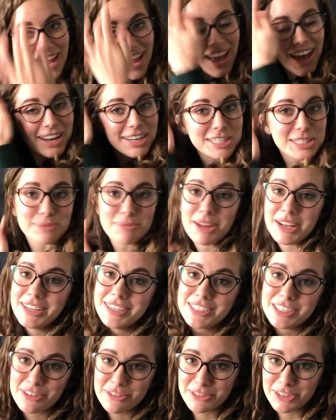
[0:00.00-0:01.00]
and as
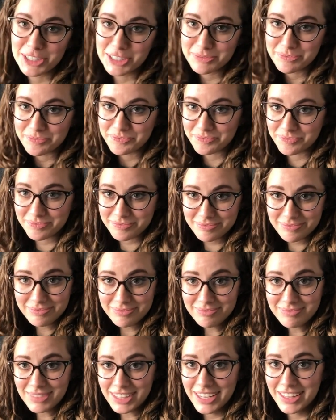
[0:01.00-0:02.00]
many different
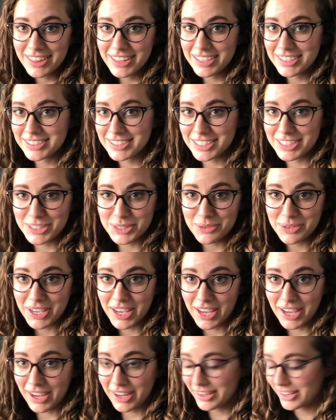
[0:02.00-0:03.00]
things as you
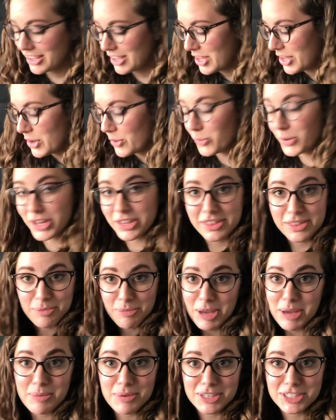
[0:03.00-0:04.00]
can with the
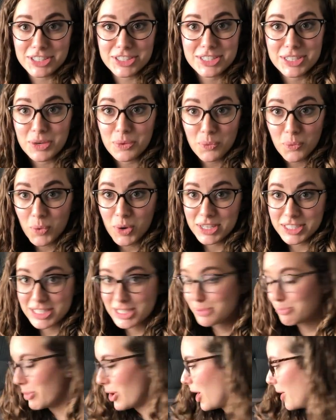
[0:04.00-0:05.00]
baby just in one
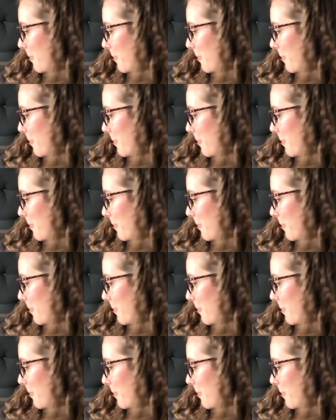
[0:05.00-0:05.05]
spot.